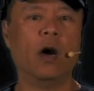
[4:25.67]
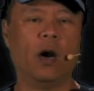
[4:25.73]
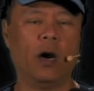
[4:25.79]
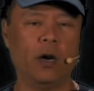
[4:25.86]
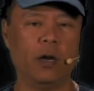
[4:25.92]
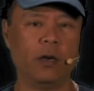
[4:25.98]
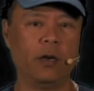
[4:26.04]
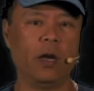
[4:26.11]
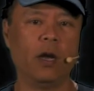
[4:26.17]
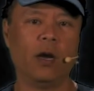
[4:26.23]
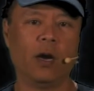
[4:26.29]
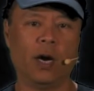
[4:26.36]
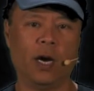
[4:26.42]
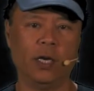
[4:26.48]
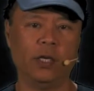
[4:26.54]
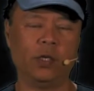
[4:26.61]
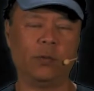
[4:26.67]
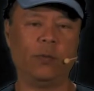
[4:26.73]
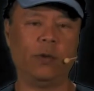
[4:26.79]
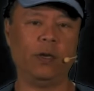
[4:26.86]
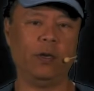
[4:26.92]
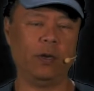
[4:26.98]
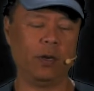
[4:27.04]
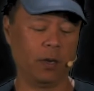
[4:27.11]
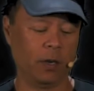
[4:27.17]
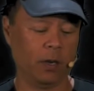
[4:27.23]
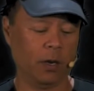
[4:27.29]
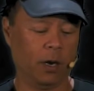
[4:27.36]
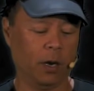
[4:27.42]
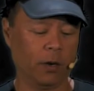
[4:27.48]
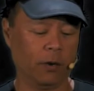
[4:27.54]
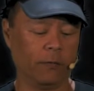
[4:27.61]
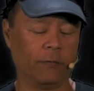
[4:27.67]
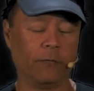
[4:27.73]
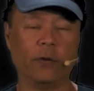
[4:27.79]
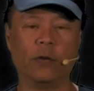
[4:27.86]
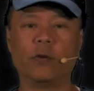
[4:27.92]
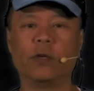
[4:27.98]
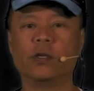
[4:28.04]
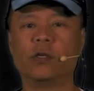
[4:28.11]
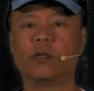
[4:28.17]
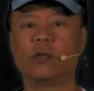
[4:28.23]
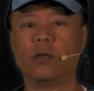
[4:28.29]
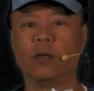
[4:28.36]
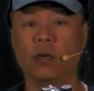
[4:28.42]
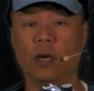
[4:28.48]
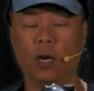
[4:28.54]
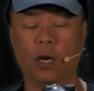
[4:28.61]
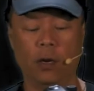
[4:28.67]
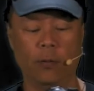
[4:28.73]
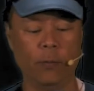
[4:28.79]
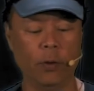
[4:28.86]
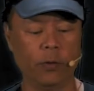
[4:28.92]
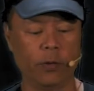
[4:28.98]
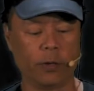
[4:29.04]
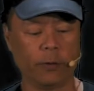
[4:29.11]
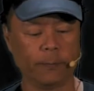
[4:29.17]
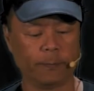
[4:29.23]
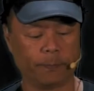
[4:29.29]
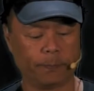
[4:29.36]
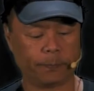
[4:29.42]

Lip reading: on high-speed autofocus motor,